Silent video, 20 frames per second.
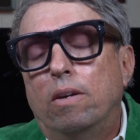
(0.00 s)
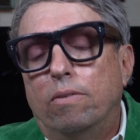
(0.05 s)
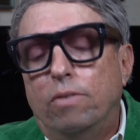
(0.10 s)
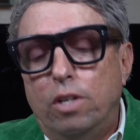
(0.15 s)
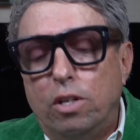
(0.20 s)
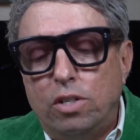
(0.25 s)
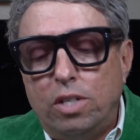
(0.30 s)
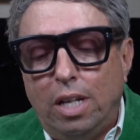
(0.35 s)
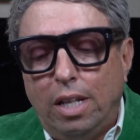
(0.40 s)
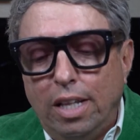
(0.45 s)

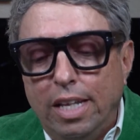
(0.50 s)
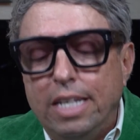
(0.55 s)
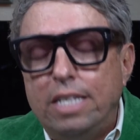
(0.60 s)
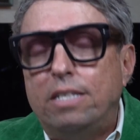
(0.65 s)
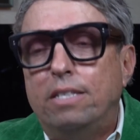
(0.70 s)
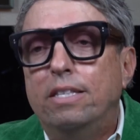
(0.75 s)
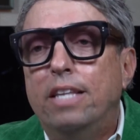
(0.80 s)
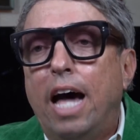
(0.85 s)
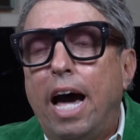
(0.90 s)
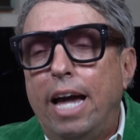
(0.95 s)
there's at
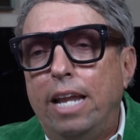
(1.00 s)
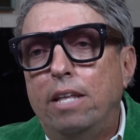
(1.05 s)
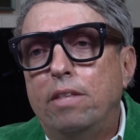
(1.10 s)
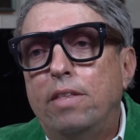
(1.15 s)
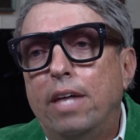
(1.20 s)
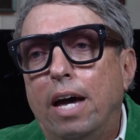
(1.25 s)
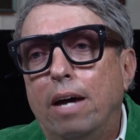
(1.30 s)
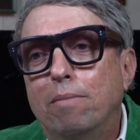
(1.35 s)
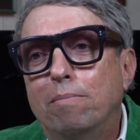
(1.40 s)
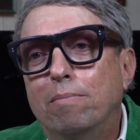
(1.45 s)
least nine of
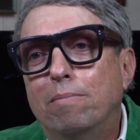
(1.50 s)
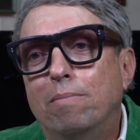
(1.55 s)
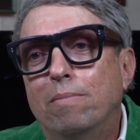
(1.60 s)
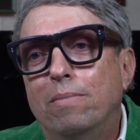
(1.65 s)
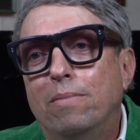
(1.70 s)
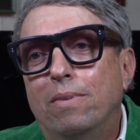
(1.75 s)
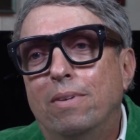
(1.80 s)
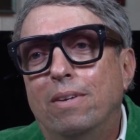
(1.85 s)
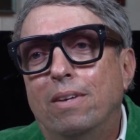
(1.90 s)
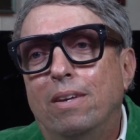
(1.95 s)
them
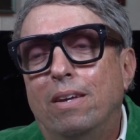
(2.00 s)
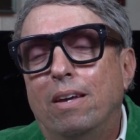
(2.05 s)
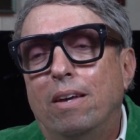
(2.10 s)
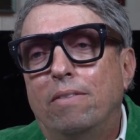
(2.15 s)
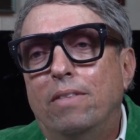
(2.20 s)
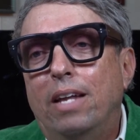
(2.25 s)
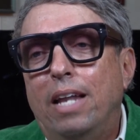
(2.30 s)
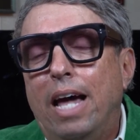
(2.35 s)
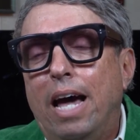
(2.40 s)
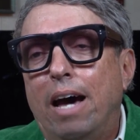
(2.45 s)

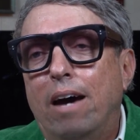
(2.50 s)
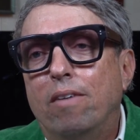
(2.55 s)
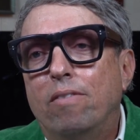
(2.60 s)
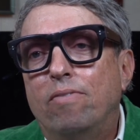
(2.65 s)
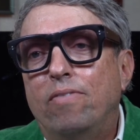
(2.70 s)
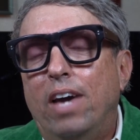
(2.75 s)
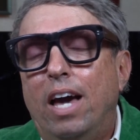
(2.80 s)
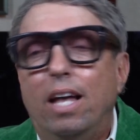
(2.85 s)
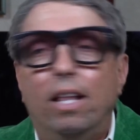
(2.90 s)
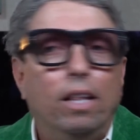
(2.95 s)
that
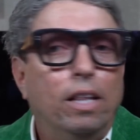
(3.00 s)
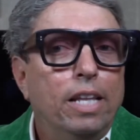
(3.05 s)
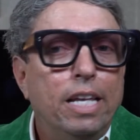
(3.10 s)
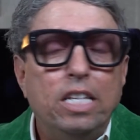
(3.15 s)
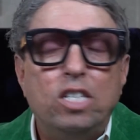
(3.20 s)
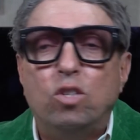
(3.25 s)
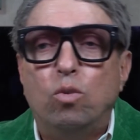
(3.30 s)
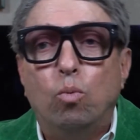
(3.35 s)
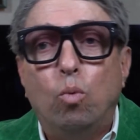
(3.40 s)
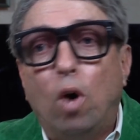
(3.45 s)
have at
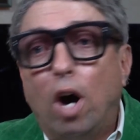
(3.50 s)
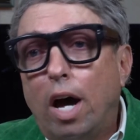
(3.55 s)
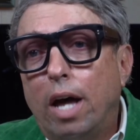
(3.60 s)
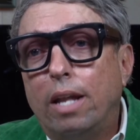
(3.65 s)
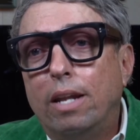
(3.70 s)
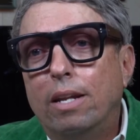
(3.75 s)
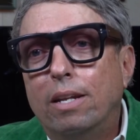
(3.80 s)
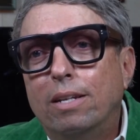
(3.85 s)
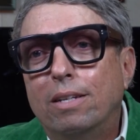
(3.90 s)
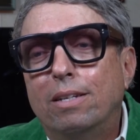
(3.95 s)
least
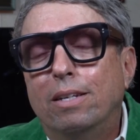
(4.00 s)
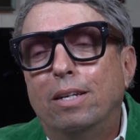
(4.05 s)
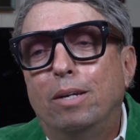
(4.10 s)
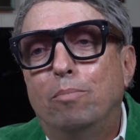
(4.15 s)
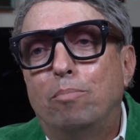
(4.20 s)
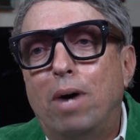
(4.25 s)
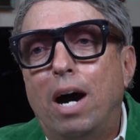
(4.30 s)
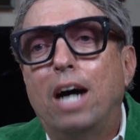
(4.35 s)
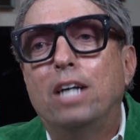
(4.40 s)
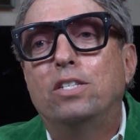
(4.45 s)
one
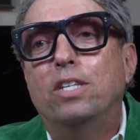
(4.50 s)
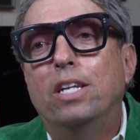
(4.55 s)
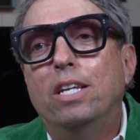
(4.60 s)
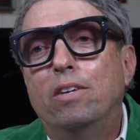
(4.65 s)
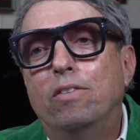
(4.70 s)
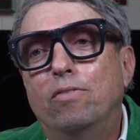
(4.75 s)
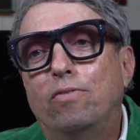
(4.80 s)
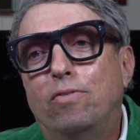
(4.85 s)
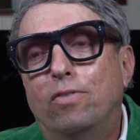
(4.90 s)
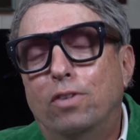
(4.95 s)

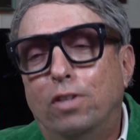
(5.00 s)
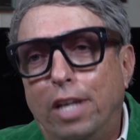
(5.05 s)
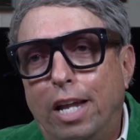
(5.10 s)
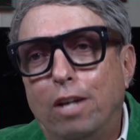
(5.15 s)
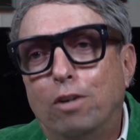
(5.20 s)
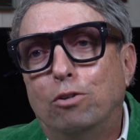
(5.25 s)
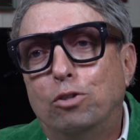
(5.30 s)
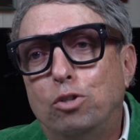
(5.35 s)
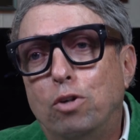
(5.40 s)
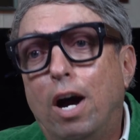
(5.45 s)
positive
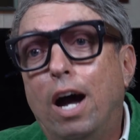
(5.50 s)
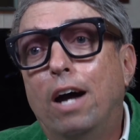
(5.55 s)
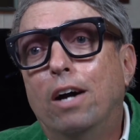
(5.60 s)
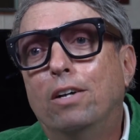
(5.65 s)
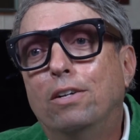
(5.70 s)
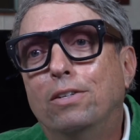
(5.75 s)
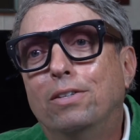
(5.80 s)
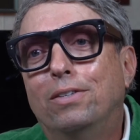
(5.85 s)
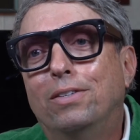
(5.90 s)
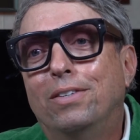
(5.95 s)
clinical
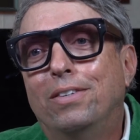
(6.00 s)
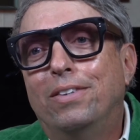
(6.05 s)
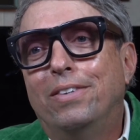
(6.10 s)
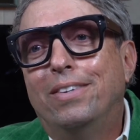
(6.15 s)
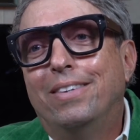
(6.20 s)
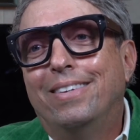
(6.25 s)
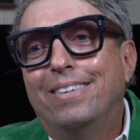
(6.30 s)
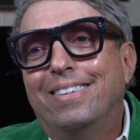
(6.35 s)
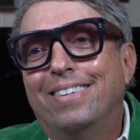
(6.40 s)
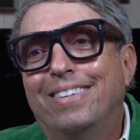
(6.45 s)
trial.
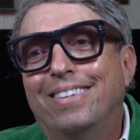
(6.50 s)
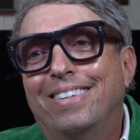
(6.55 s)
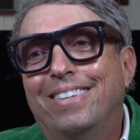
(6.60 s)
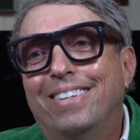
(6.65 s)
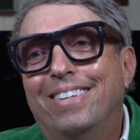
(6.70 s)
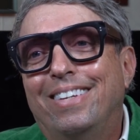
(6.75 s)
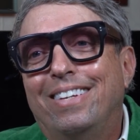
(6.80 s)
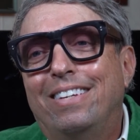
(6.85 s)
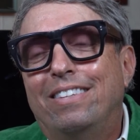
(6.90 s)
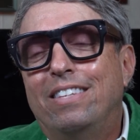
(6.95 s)

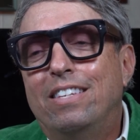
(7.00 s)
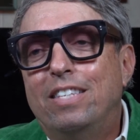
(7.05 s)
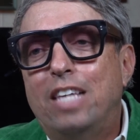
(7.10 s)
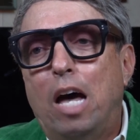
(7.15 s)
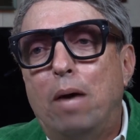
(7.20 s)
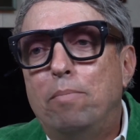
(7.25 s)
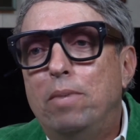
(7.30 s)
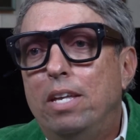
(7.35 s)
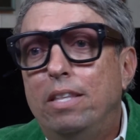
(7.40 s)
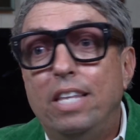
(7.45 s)
Does
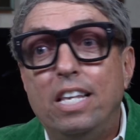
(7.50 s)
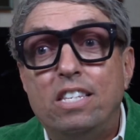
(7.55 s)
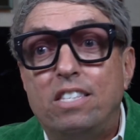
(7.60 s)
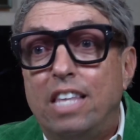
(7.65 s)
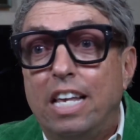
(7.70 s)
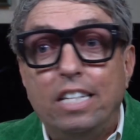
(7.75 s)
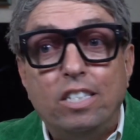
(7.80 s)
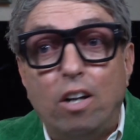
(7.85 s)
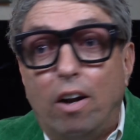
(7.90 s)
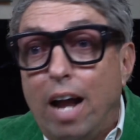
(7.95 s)
that mean these
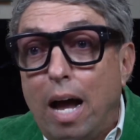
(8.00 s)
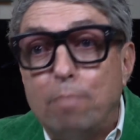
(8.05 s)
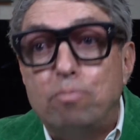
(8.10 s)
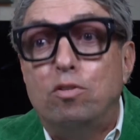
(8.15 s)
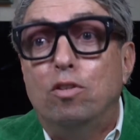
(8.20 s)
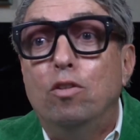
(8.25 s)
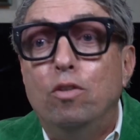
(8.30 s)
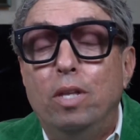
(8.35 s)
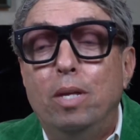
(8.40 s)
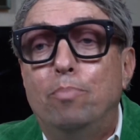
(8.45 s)
things are
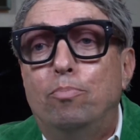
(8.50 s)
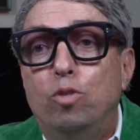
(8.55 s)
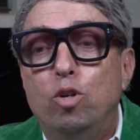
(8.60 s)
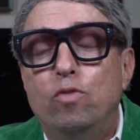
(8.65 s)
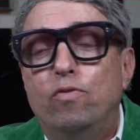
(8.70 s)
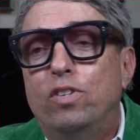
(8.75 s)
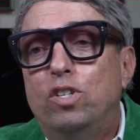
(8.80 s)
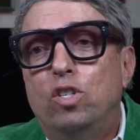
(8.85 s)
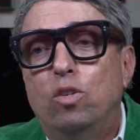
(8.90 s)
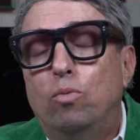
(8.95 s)
absolutely
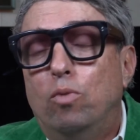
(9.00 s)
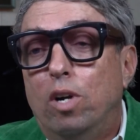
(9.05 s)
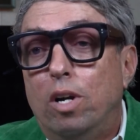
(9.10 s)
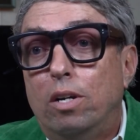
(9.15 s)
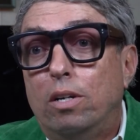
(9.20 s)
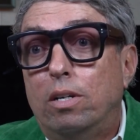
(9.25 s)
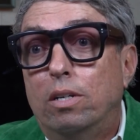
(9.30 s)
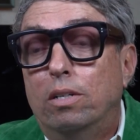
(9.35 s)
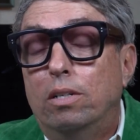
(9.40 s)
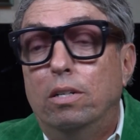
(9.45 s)
proven to
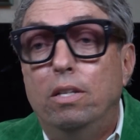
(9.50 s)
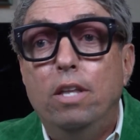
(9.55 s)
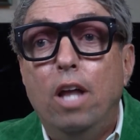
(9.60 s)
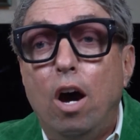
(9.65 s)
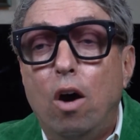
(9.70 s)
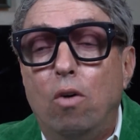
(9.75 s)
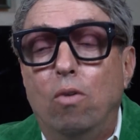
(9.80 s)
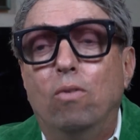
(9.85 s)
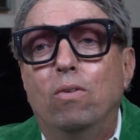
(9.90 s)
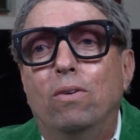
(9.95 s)
work?
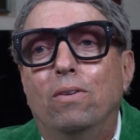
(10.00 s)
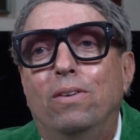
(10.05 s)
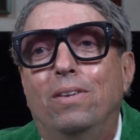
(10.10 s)
No.